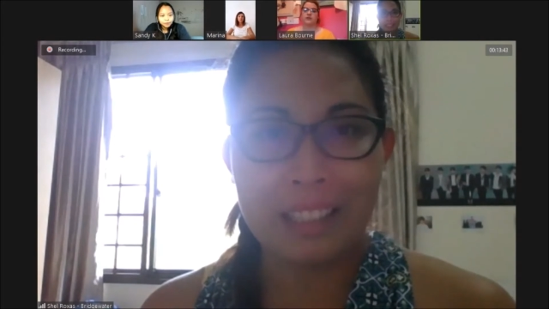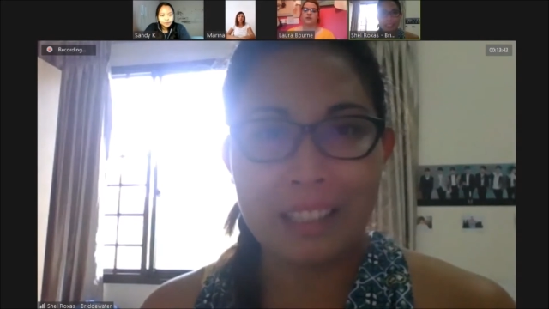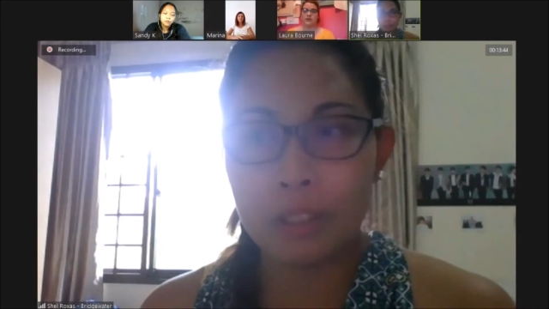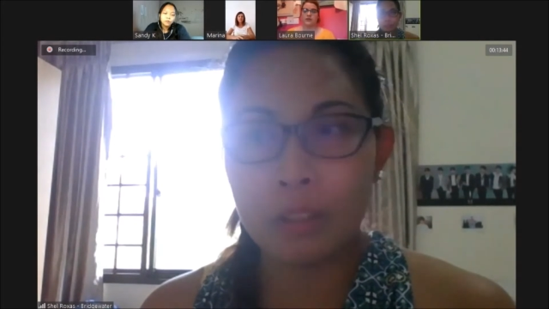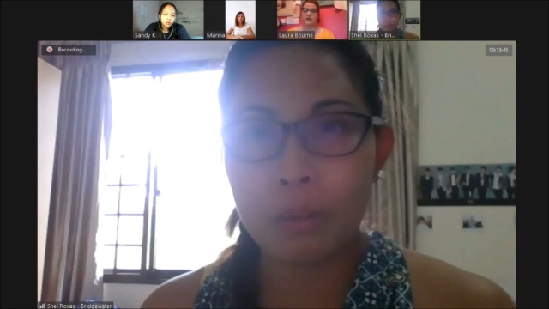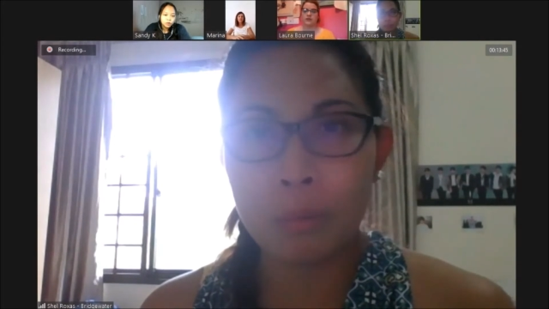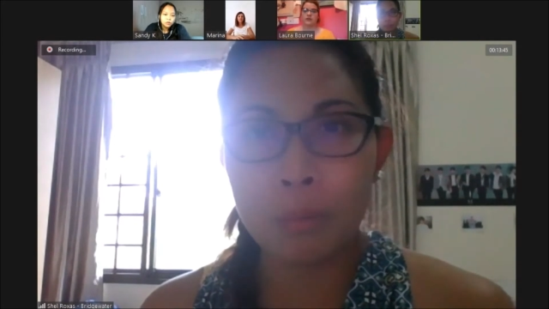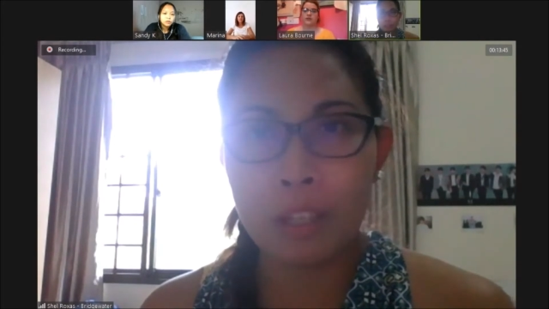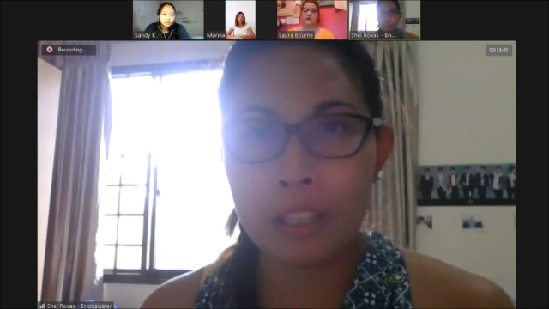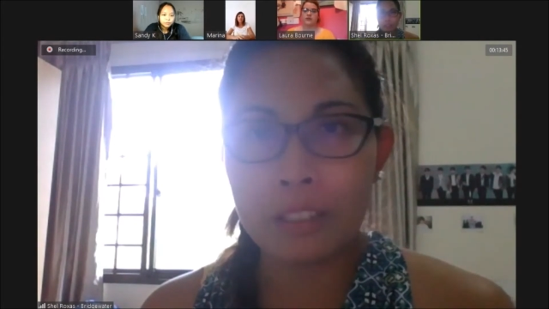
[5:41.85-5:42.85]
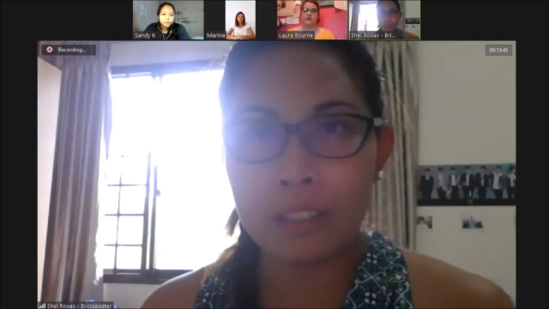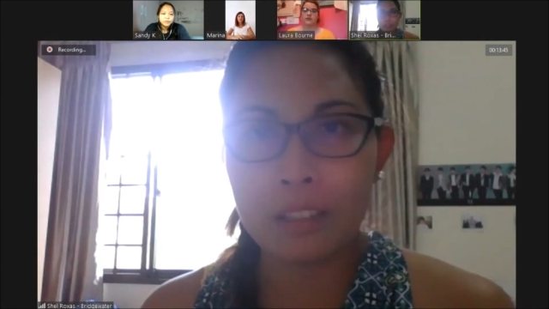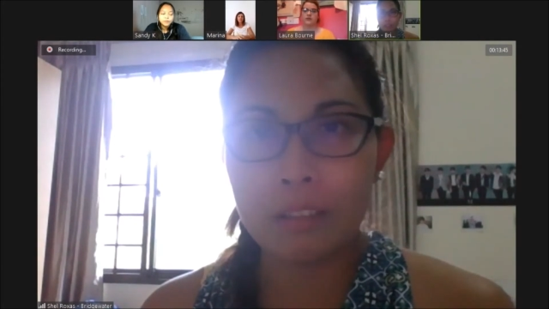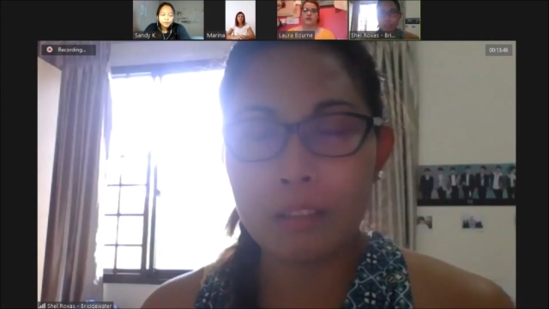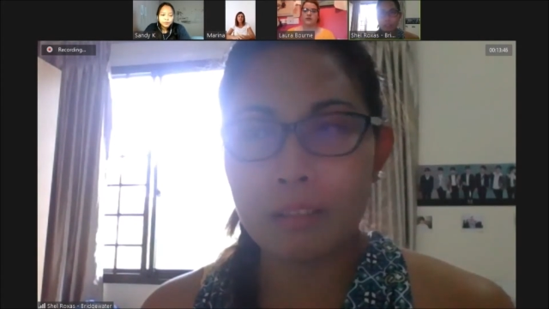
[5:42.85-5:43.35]
We don't want
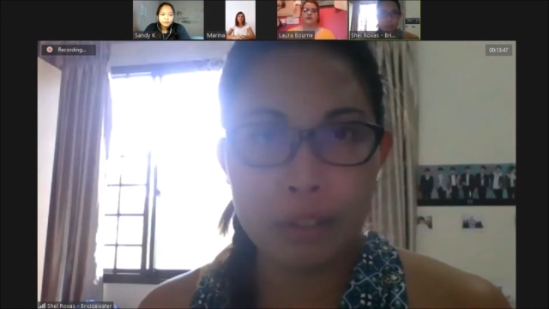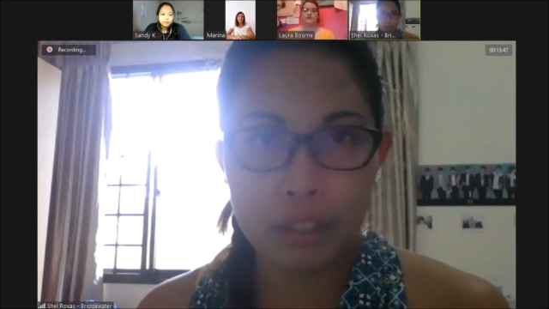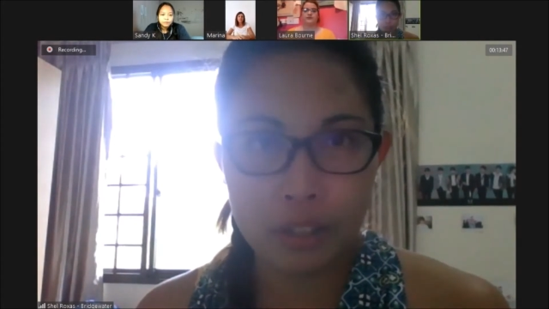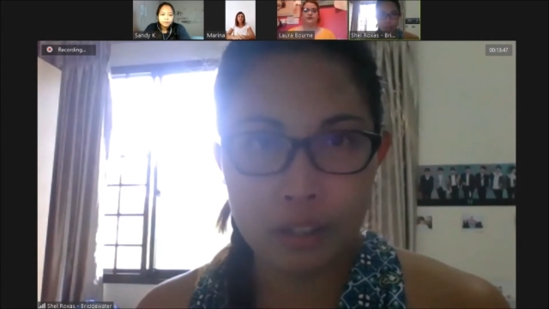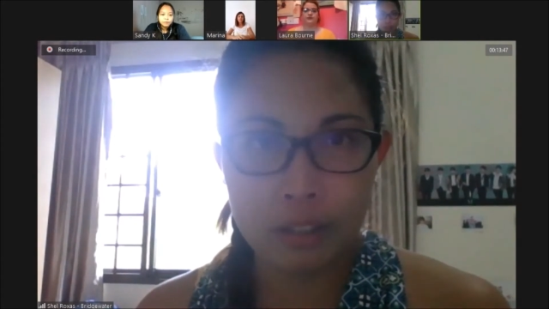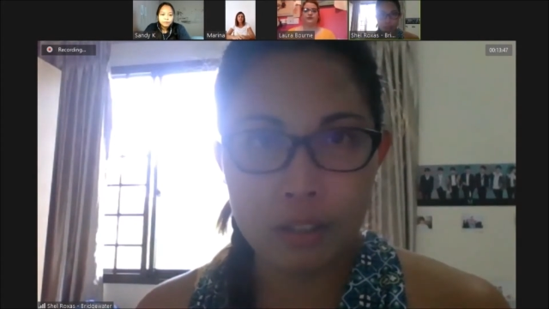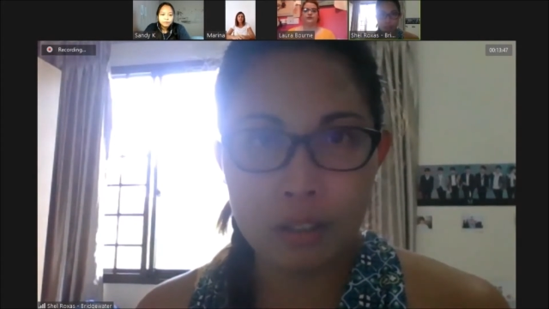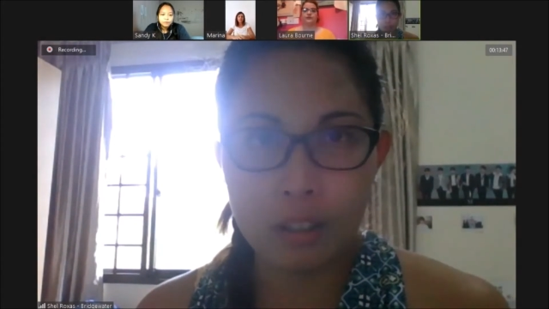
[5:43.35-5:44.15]
mass production.